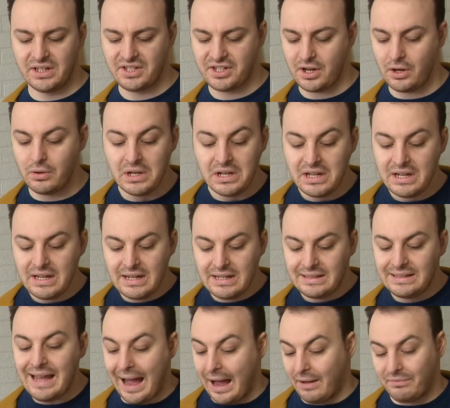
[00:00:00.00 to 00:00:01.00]
So
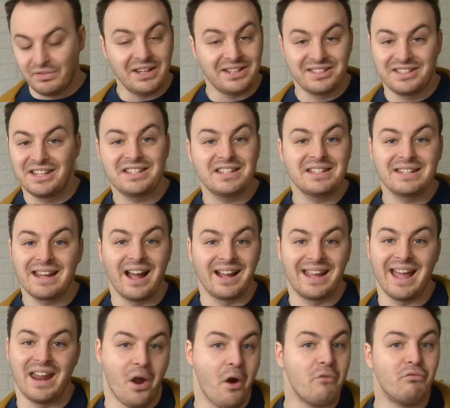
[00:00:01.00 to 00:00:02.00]
yeah, this is
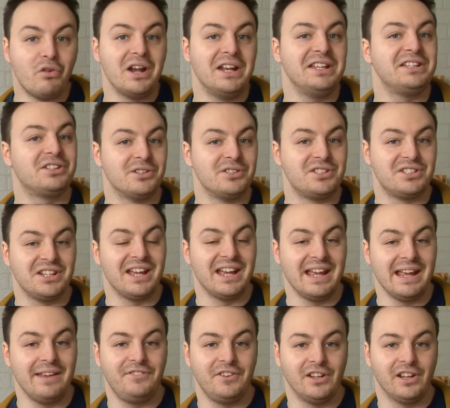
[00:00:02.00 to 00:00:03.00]
again a really good year
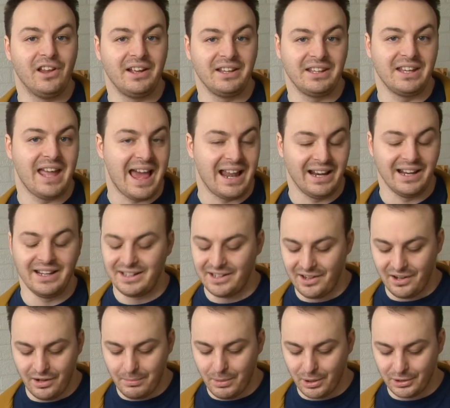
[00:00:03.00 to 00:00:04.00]
if you like your
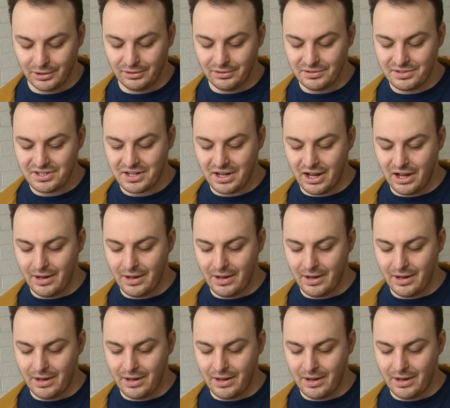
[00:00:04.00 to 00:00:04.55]
LNER models.